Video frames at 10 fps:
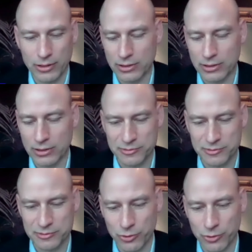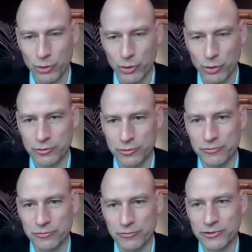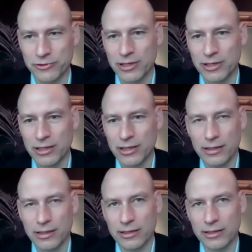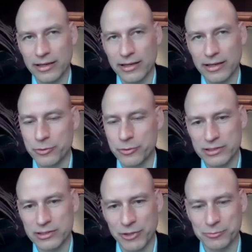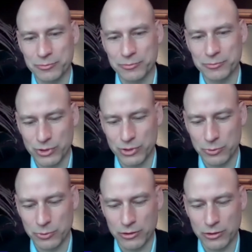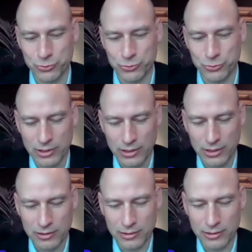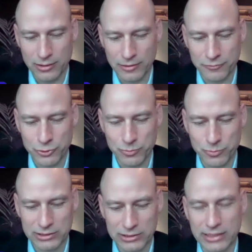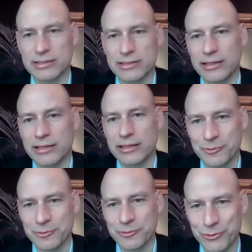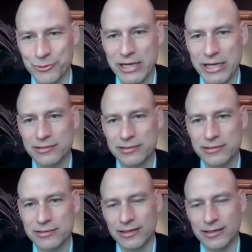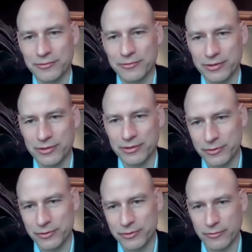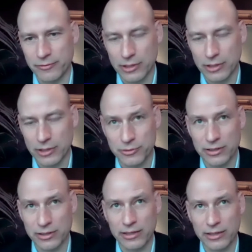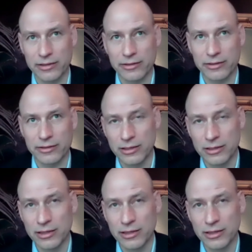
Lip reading: customer or market you're after. And I agree, sometimes we are have too much anxiety about the range. If infrastructure and the